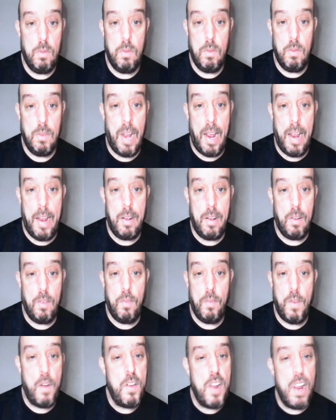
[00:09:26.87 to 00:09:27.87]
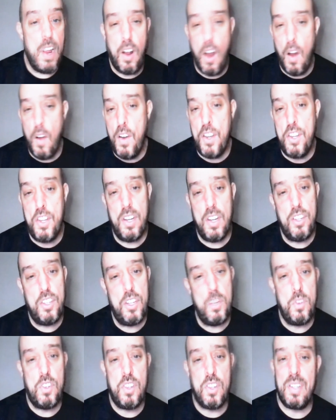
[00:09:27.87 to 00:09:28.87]
like very encouraging. She
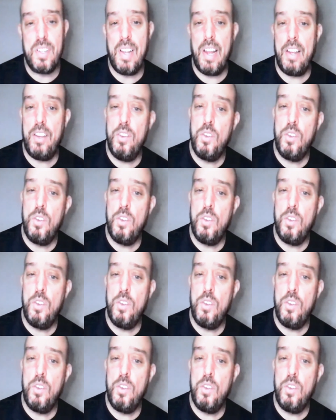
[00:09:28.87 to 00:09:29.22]
was just like,